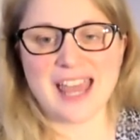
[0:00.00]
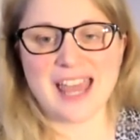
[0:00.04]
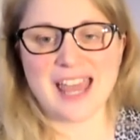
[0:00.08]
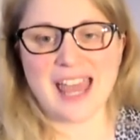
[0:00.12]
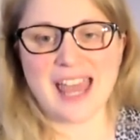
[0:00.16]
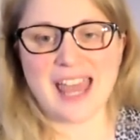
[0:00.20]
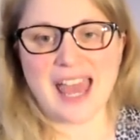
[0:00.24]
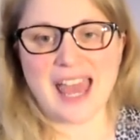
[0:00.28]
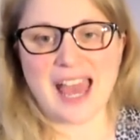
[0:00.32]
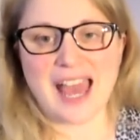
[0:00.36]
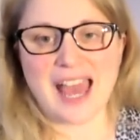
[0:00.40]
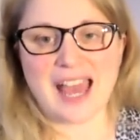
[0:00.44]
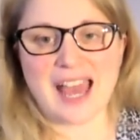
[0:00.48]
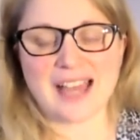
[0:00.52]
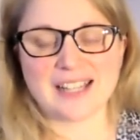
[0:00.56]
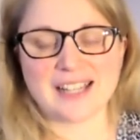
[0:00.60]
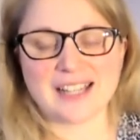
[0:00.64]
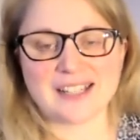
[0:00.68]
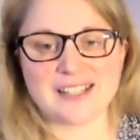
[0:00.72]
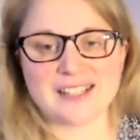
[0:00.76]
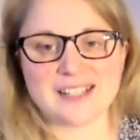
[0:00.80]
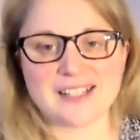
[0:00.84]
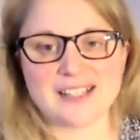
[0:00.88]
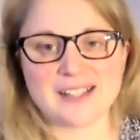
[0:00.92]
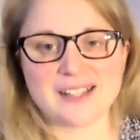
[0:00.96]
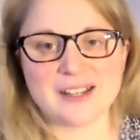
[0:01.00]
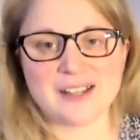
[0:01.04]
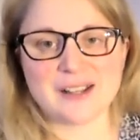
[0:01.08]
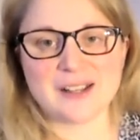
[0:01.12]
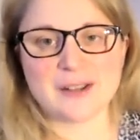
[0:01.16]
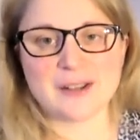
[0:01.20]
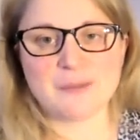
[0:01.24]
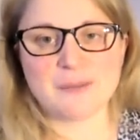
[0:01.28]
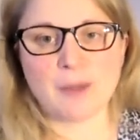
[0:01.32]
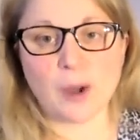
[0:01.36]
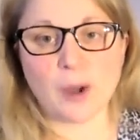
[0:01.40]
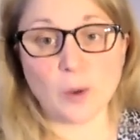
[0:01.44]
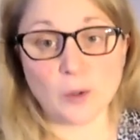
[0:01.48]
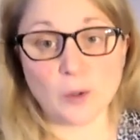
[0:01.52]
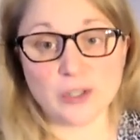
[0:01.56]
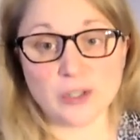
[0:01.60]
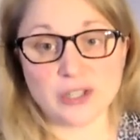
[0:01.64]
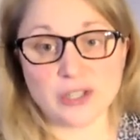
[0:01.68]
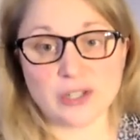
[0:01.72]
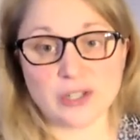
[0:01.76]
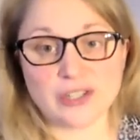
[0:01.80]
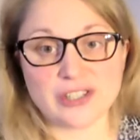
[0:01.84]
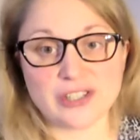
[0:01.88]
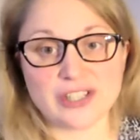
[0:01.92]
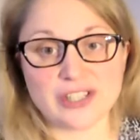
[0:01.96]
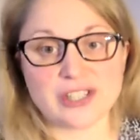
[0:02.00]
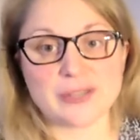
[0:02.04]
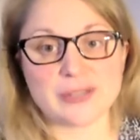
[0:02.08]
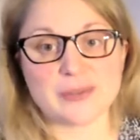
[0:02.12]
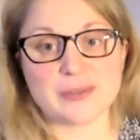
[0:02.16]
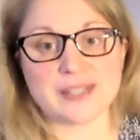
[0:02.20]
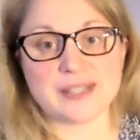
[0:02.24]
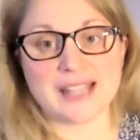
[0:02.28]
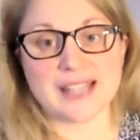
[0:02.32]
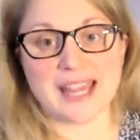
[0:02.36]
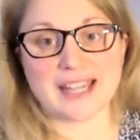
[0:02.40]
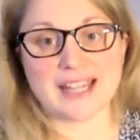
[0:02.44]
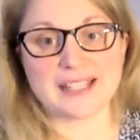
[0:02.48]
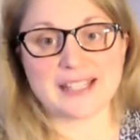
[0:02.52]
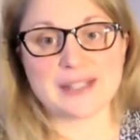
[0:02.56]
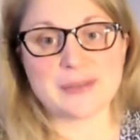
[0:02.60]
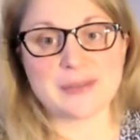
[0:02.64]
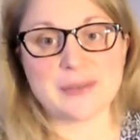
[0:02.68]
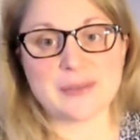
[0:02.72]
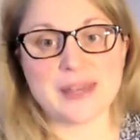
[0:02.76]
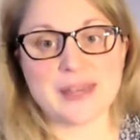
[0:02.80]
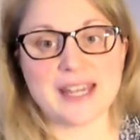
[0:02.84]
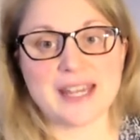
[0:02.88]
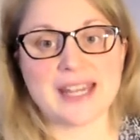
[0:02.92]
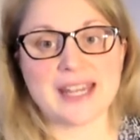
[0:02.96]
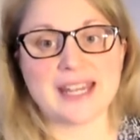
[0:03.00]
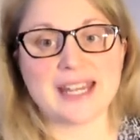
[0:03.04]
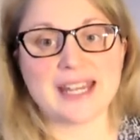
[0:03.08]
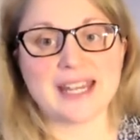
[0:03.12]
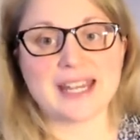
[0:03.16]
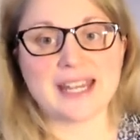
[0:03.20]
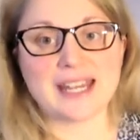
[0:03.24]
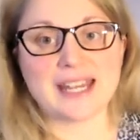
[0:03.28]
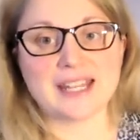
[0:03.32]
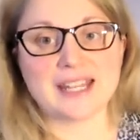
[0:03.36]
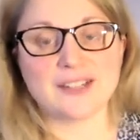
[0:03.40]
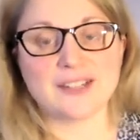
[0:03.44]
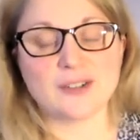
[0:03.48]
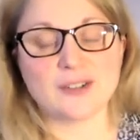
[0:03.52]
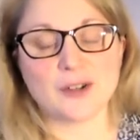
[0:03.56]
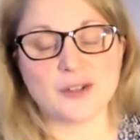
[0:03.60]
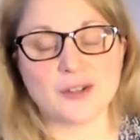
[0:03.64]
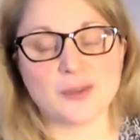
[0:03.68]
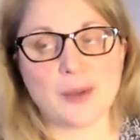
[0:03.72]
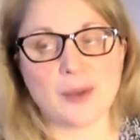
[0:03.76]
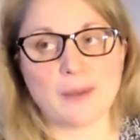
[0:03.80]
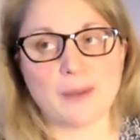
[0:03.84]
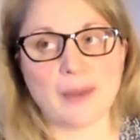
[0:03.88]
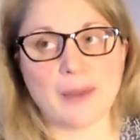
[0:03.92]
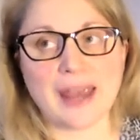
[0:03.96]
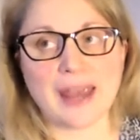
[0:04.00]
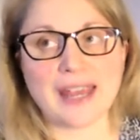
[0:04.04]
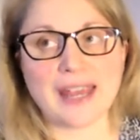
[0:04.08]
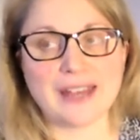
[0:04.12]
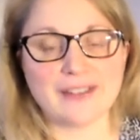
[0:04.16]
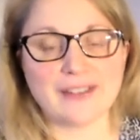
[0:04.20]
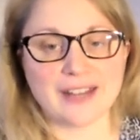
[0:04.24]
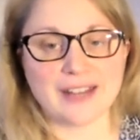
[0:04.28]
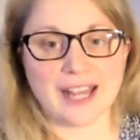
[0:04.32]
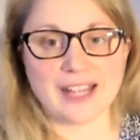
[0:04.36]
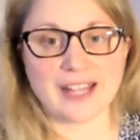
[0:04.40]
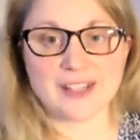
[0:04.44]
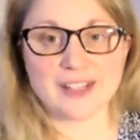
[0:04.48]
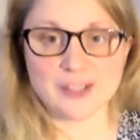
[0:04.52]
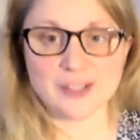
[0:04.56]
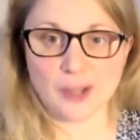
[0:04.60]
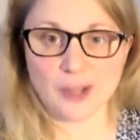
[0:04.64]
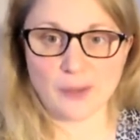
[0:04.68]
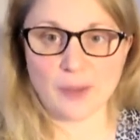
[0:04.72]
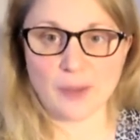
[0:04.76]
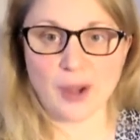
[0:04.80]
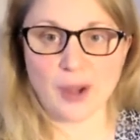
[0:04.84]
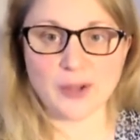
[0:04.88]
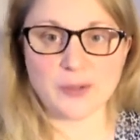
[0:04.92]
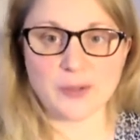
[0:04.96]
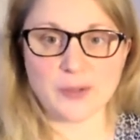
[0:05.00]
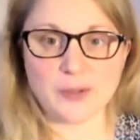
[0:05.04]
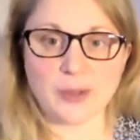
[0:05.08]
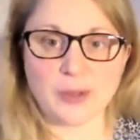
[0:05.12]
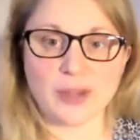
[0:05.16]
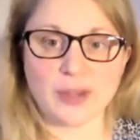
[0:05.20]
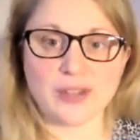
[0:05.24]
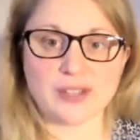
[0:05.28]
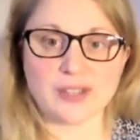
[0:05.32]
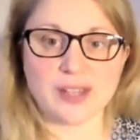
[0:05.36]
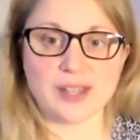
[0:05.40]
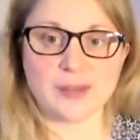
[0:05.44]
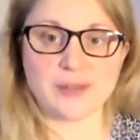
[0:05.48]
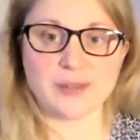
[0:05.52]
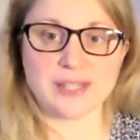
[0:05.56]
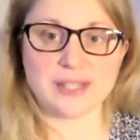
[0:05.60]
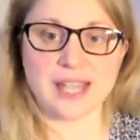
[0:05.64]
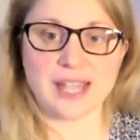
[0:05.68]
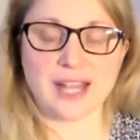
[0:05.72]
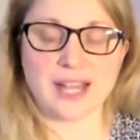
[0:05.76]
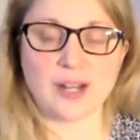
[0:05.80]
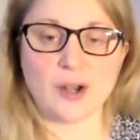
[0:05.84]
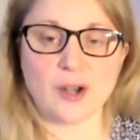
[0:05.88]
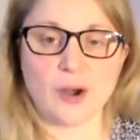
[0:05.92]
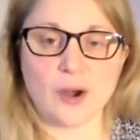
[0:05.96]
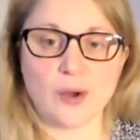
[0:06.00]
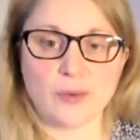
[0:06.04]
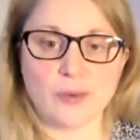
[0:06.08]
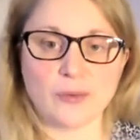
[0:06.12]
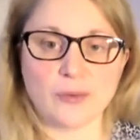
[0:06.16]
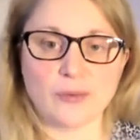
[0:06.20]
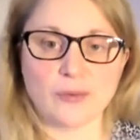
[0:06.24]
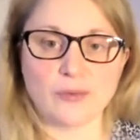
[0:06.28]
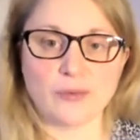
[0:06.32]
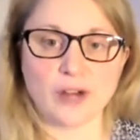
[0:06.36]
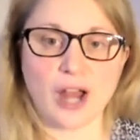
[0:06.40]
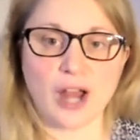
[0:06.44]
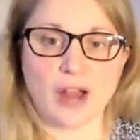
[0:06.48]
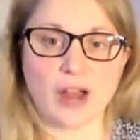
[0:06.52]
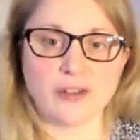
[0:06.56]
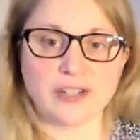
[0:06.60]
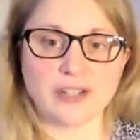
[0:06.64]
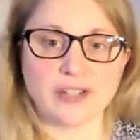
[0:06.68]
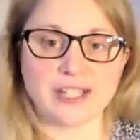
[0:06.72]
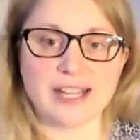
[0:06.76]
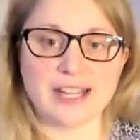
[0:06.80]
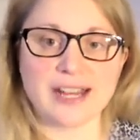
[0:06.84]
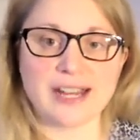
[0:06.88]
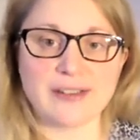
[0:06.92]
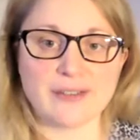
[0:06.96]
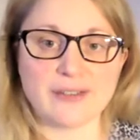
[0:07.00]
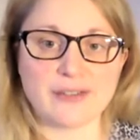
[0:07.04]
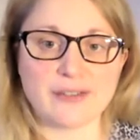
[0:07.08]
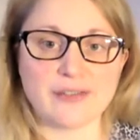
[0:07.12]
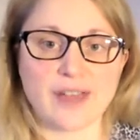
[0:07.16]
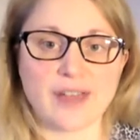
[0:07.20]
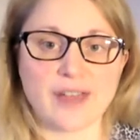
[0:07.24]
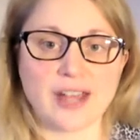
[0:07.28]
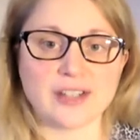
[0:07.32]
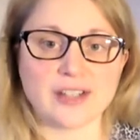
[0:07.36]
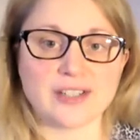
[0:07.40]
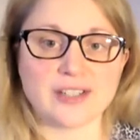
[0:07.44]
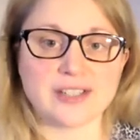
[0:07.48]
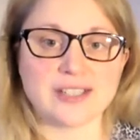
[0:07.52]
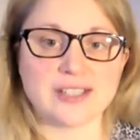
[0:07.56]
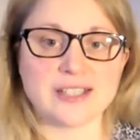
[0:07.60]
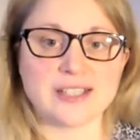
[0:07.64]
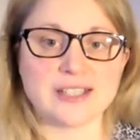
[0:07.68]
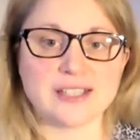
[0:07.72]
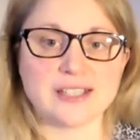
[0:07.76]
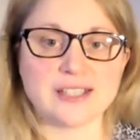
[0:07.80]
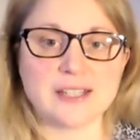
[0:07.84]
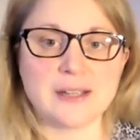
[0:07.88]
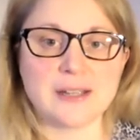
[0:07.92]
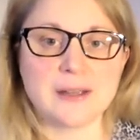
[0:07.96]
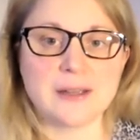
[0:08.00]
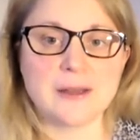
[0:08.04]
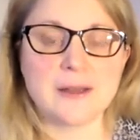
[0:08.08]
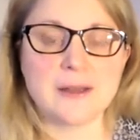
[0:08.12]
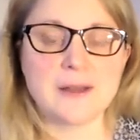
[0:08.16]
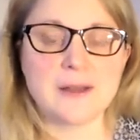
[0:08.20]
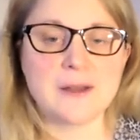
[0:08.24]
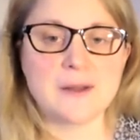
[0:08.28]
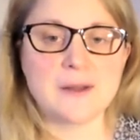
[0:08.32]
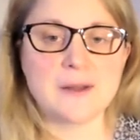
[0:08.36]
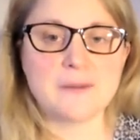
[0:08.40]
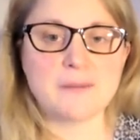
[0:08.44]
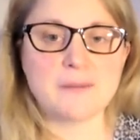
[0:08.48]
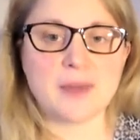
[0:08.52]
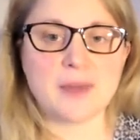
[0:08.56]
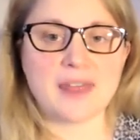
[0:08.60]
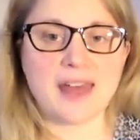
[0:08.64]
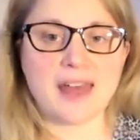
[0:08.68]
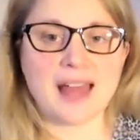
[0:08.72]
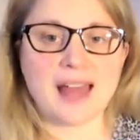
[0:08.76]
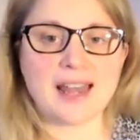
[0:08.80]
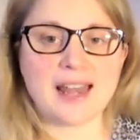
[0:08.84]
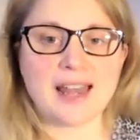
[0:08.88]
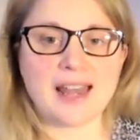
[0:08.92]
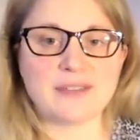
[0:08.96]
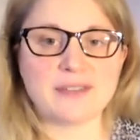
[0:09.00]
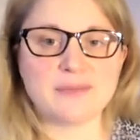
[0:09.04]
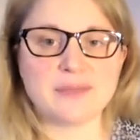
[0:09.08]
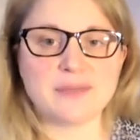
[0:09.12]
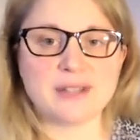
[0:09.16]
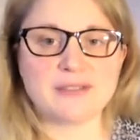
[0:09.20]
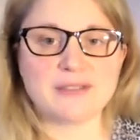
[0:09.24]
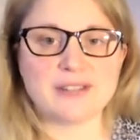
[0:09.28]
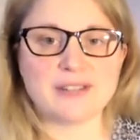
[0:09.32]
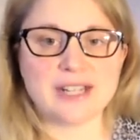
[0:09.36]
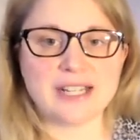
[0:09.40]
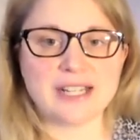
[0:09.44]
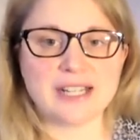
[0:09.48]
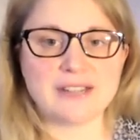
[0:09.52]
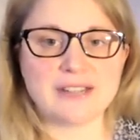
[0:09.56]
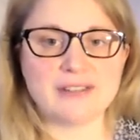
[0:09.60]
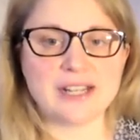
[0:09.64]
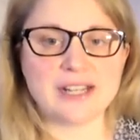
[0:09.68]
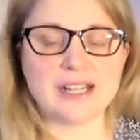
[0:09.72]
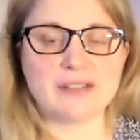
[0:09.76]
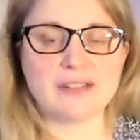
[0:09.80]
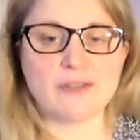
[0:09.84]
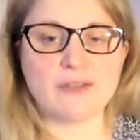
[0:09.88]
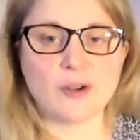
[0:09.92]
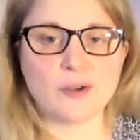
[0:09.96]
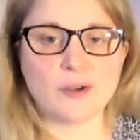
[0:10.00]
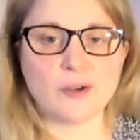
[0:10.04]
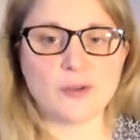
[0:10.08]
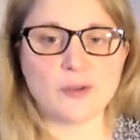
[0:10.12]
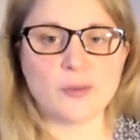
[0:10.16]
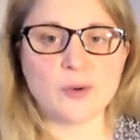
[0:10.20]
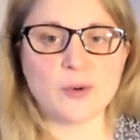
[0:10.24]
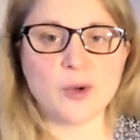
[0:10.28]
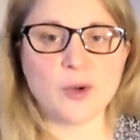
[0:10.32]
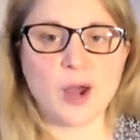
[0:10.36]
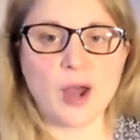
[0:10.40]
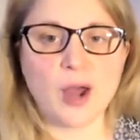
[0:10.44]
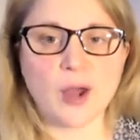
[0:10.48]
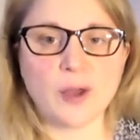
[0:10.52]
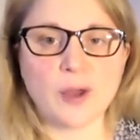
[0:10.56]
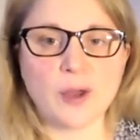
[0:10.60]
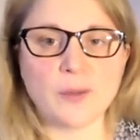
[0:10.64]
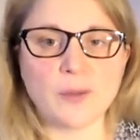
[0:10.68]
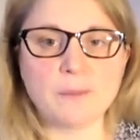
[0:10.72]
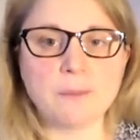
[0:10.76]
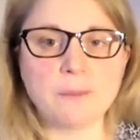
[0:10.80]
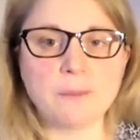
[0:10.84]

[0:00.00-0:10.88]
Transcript: And my audiologist was saying to me not to wear my hearing aids so much because I was getting a lot of recurrent ear infections. But that left me really, really vulnerable at home,